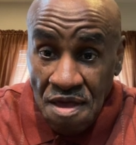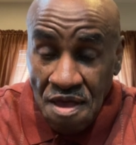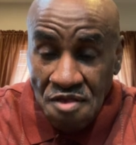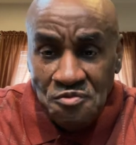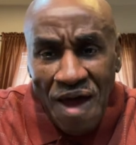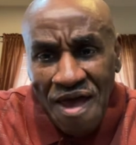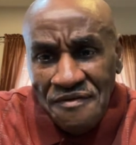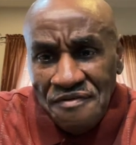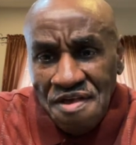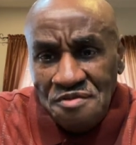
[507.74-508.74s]
His wife
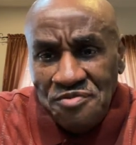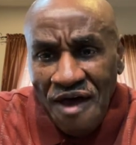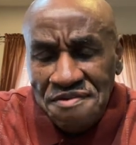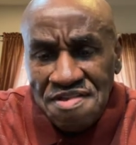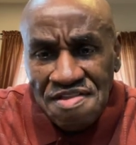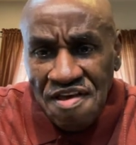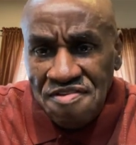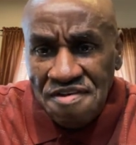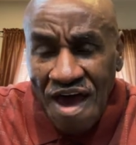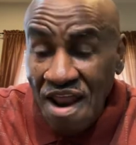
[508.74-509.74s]
is the
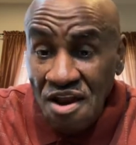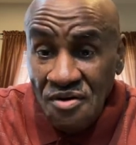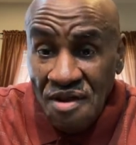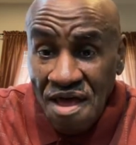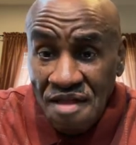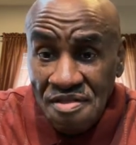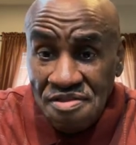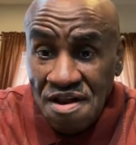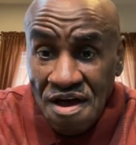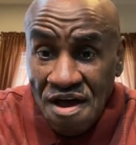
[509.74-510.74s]
teacher. I didn't know that till
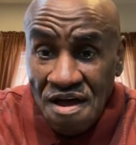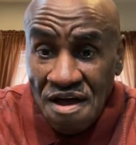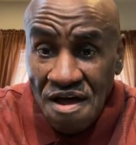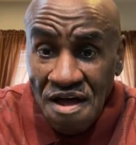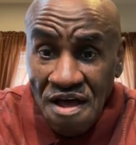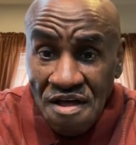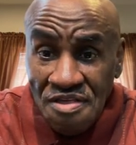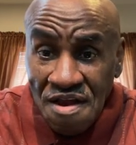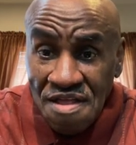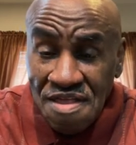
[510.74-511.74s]
the
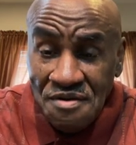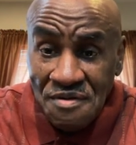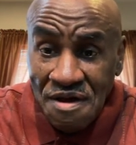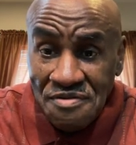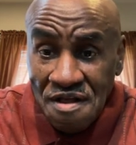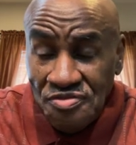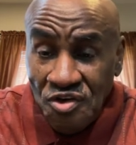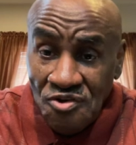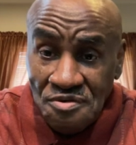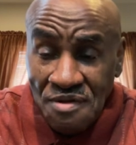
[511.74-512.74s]
other day
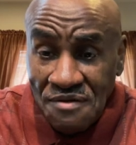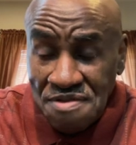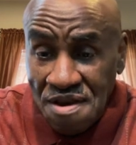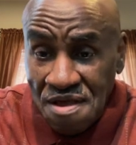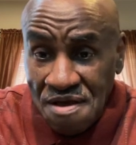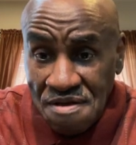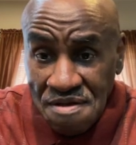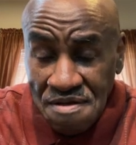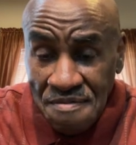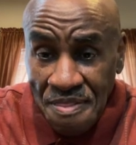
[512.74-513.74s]
Thursday when I was in there.
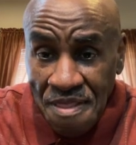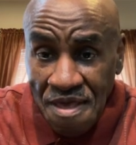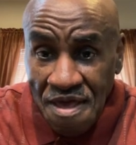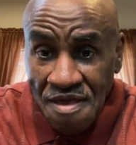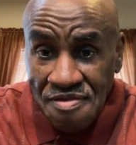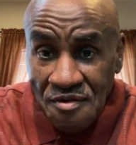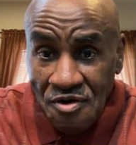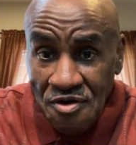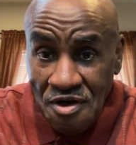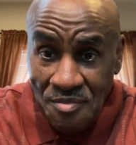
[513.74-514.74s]
He said, oh
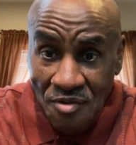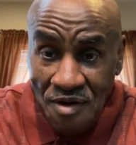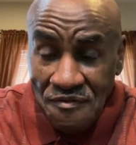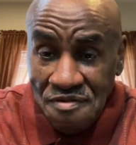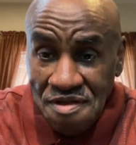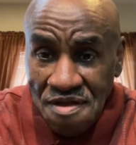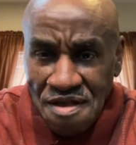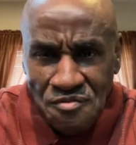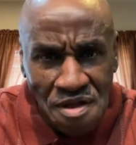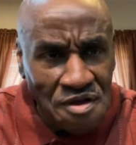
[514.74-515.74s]
yeah, my wife was a teacher. I
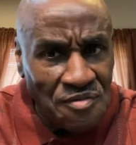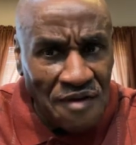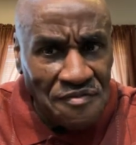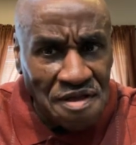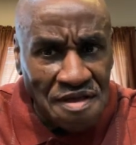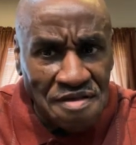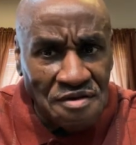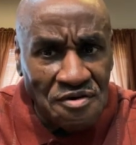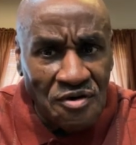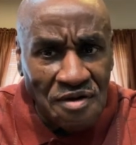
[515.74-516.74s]
said, what, your wife was a teacher? I said,
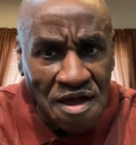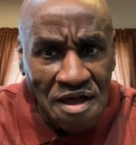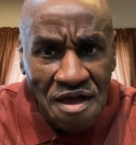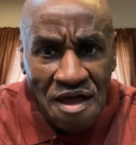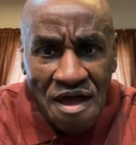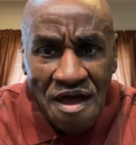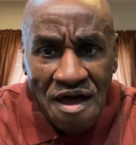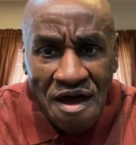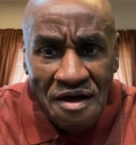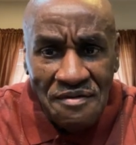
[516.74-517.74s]
oh, okay.
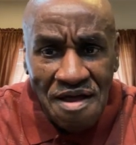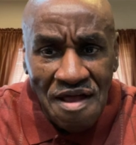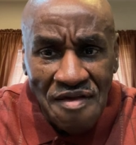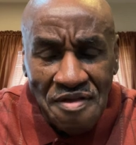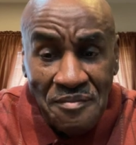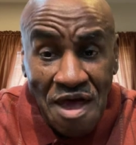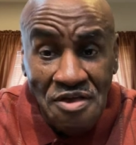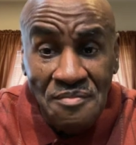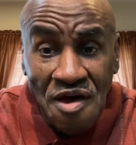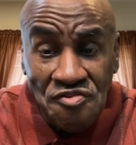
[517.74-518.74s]
All right. I said, man, you
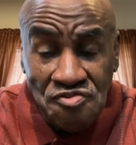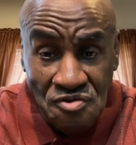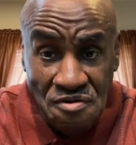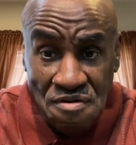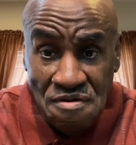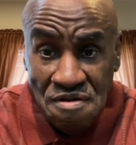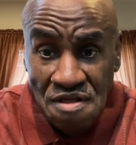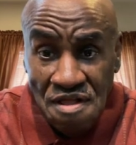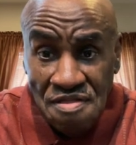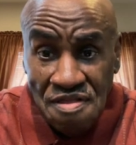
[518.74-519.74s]
make sure.
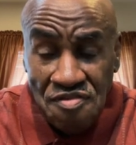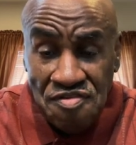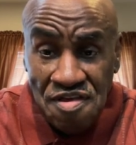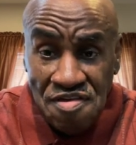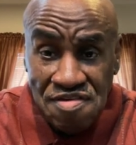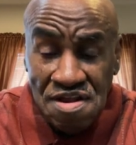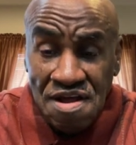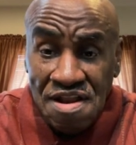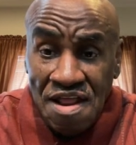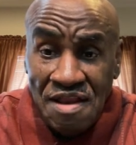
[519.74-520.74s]
Then she
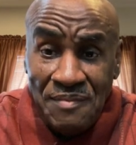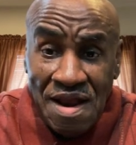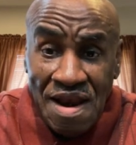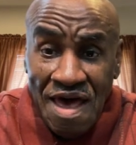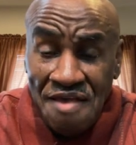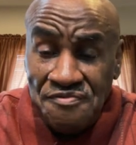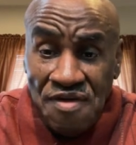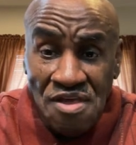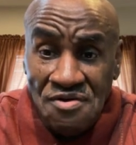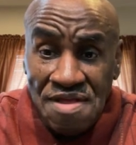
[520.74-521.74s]
looked at my last
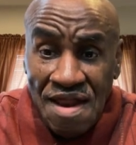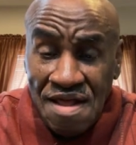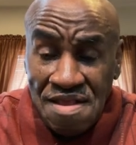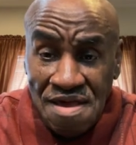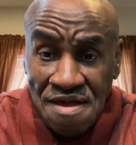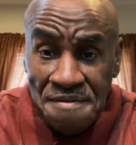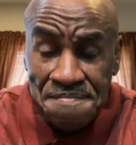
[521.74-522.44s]
video that I did.